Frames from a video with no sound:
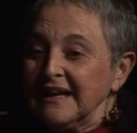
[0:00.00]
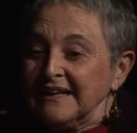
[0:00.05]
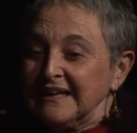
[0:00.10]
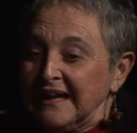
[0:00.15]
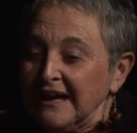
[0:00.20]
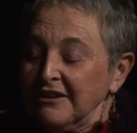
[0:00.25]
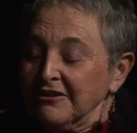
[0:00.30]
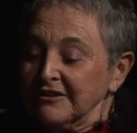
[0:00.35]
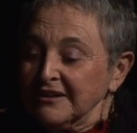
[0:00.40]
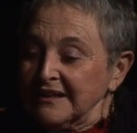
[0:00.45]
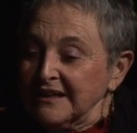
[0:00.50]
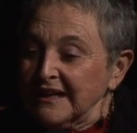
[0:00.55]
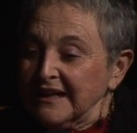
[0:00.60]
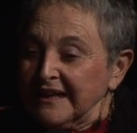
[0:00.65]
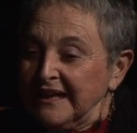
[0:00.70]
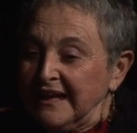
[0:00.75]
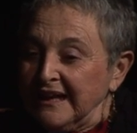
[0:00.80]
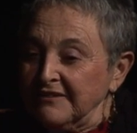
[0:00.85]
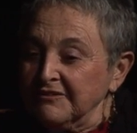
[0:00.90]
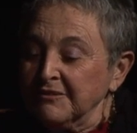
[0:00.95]
And how can
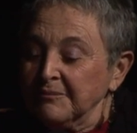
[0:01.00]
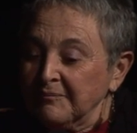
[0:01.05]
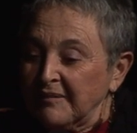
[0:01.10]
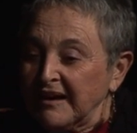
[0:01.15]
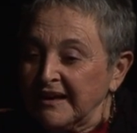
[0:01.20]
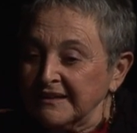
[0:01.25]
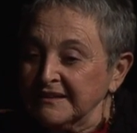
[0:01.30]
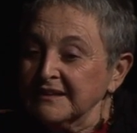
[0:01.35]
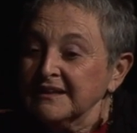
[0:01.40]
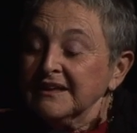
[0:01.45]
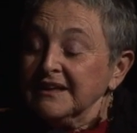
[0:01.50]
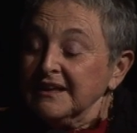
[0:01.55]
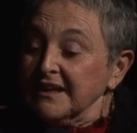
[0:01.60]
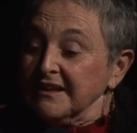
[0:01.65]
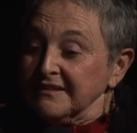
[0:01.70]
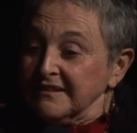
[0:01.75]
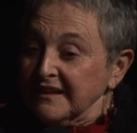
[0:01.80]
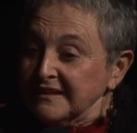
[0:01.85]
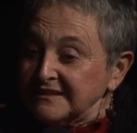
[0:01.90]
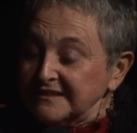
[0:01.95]
I have a mind
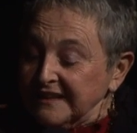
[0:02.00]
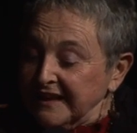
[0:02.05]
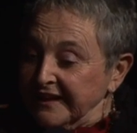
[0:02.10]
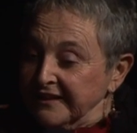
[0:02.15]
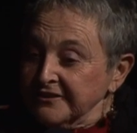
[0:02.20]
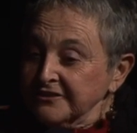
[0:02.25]
that's